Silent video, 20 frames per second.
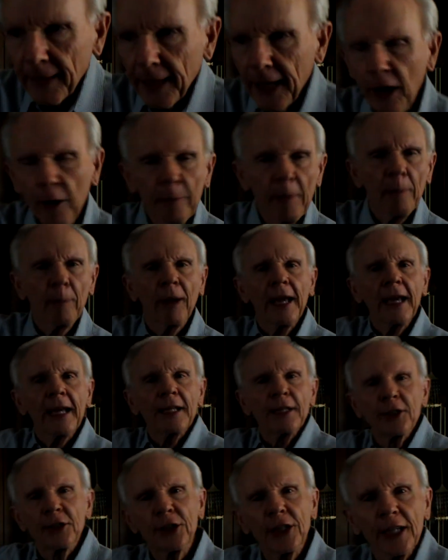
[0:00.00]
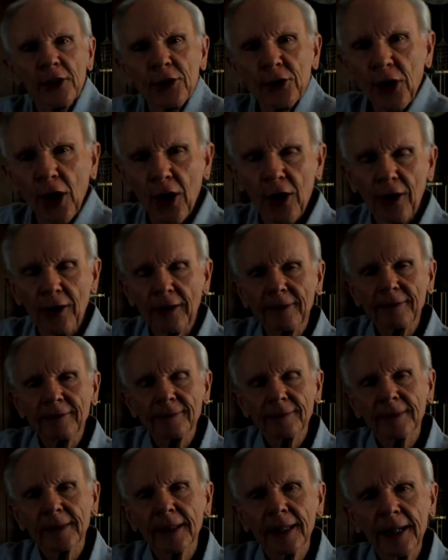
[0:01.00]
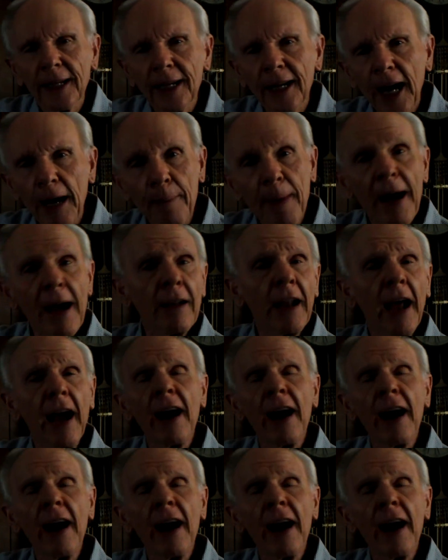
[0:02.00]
help me play and sing a song about